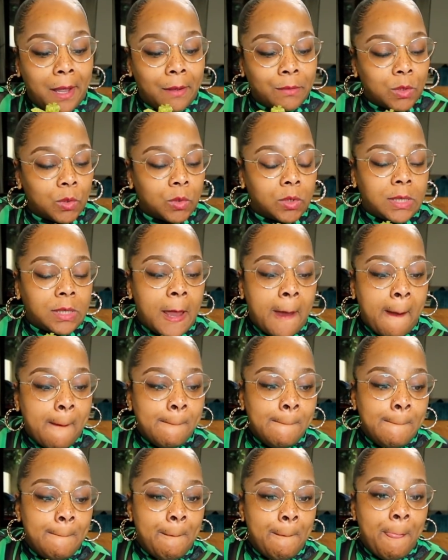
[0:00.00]
I was going to say,
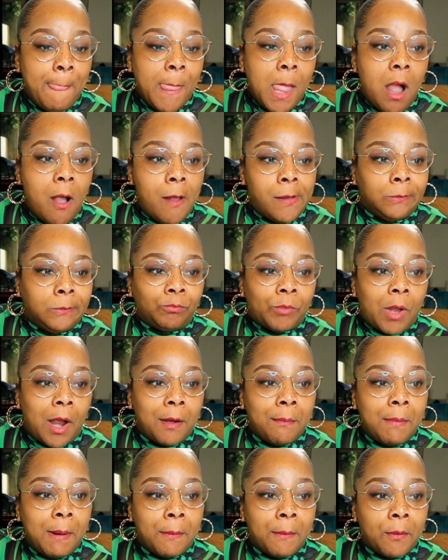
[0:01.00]
I
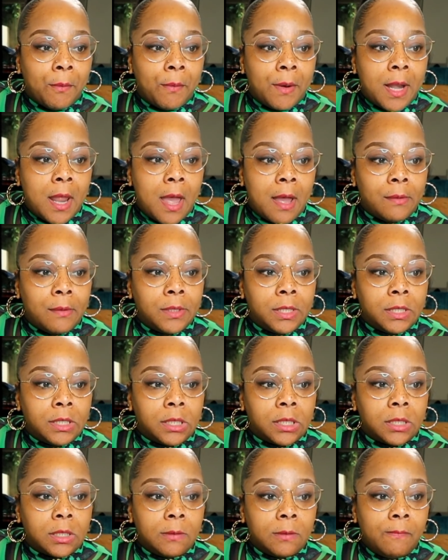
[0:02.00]
remember when I
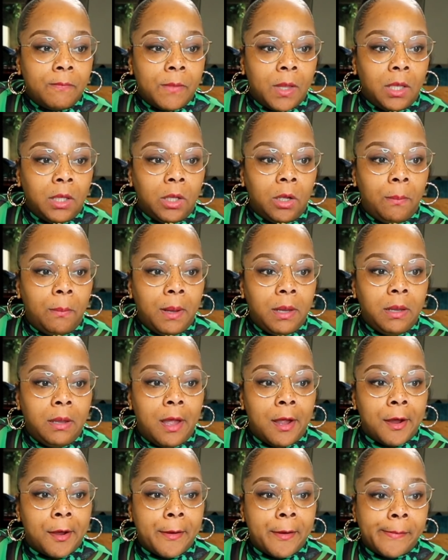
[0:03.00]
was a little bit
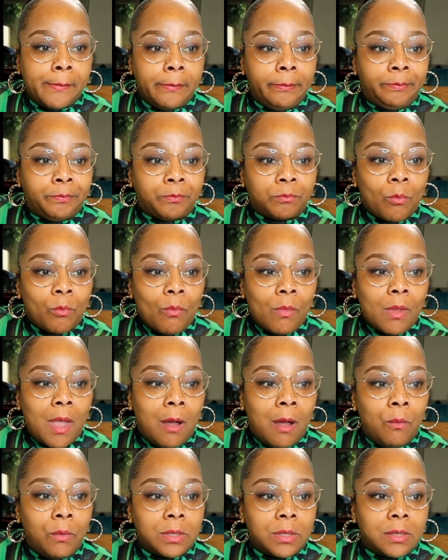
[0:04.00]
younger,
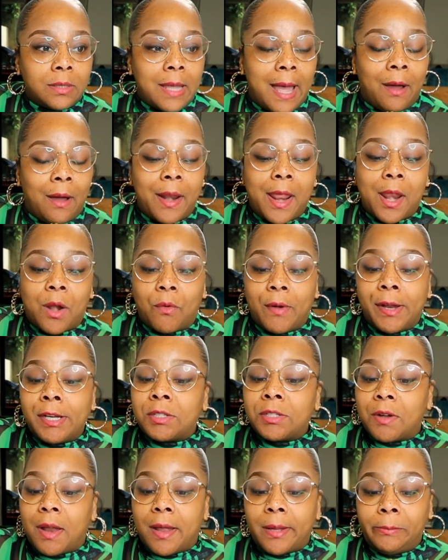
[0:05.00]
I was out at a
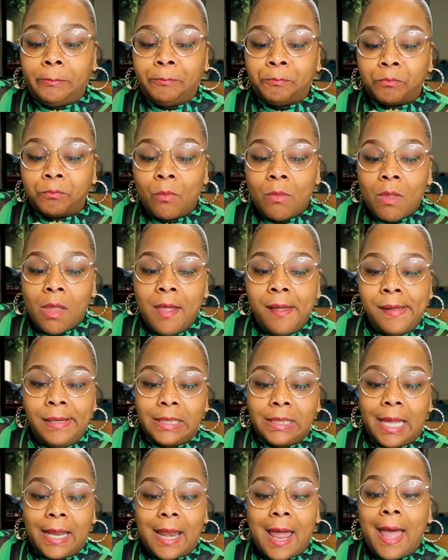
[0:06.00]
restaurant,
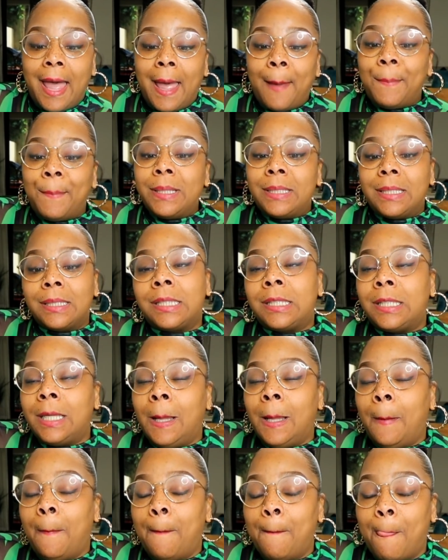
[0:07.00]
and I happened to
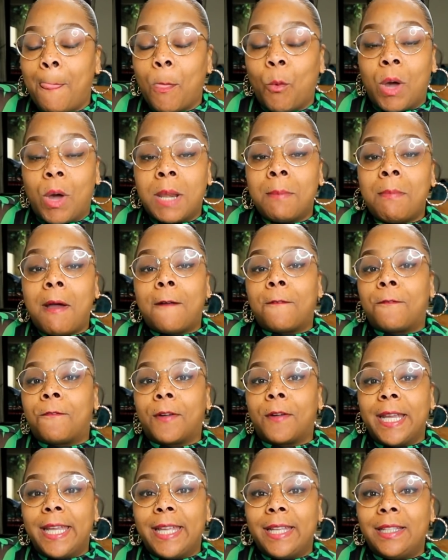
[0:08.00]
see one of my
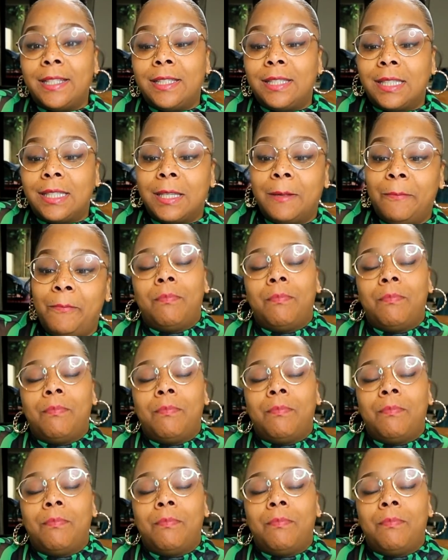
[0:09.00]
friend's